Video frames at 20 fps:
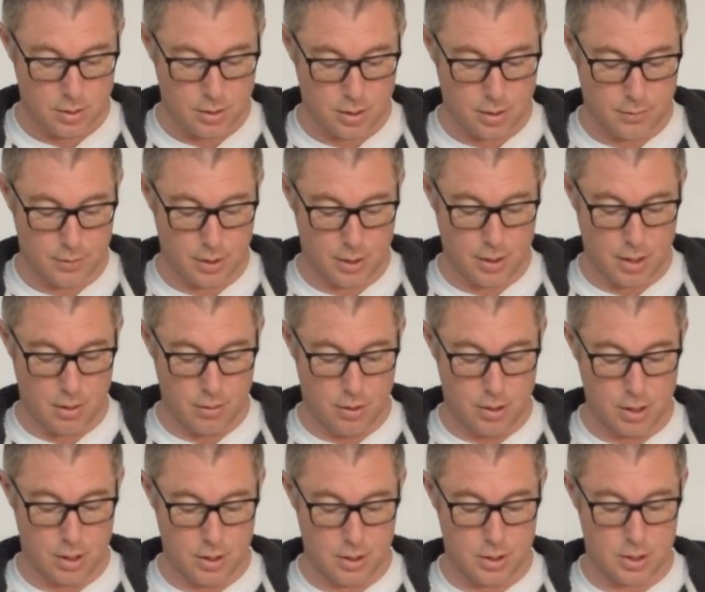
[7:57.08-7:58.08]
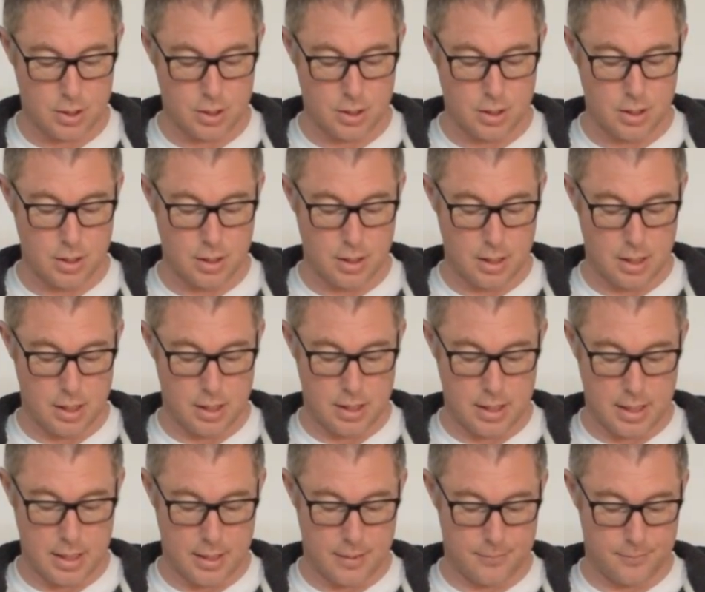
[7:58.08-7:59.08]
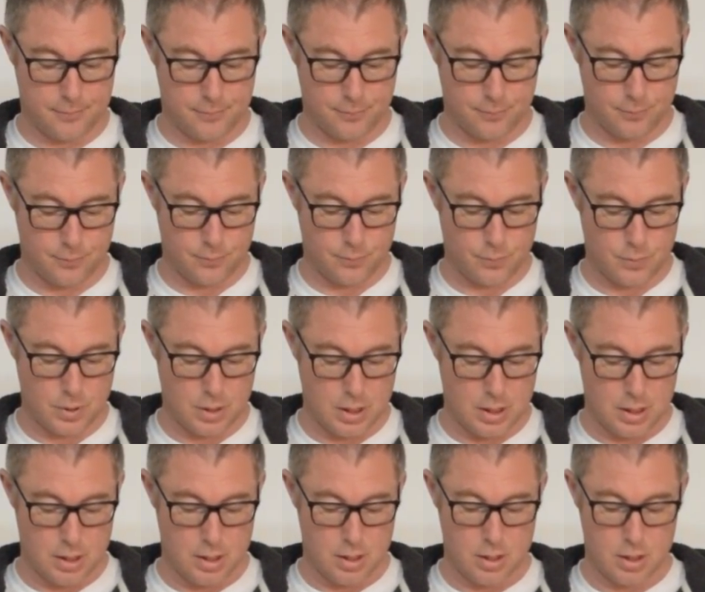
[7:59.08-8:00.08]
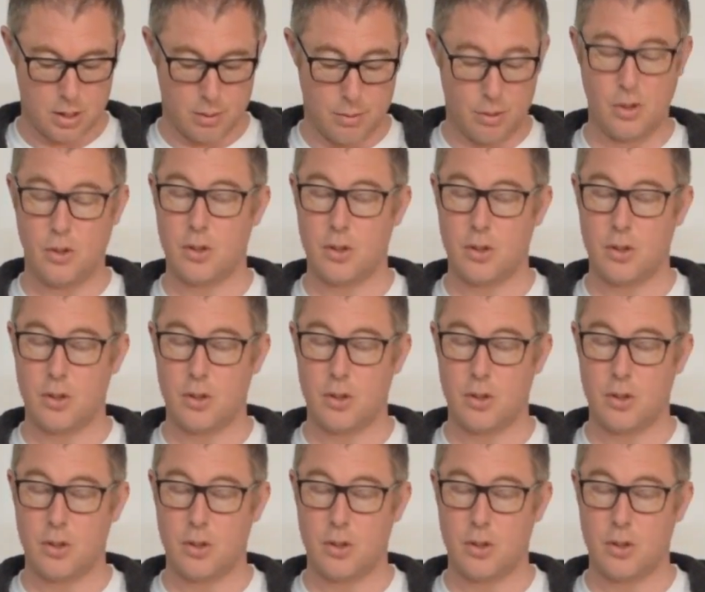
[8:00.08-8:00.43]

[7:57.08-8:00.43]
that I've got no cuts in there, so we're